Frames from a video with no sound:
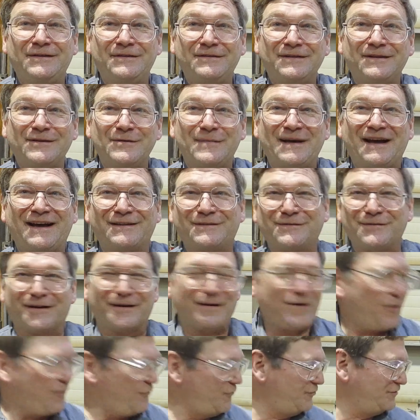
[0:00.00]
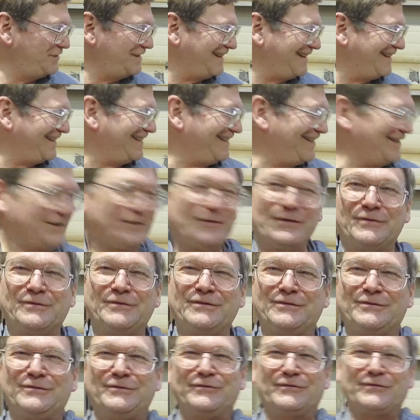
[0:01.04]
We go back to our, oh yeah, our
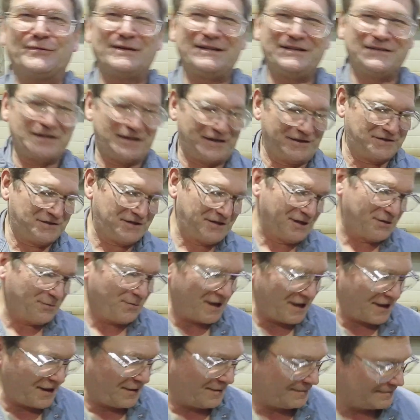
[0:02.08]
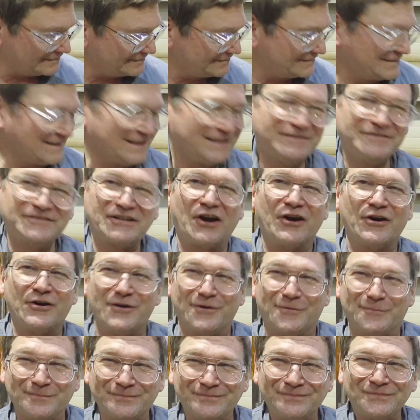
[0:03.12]
good old three-jaw chuck. Well, darn
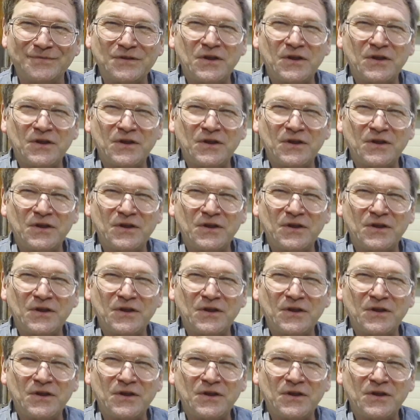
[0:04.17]
them.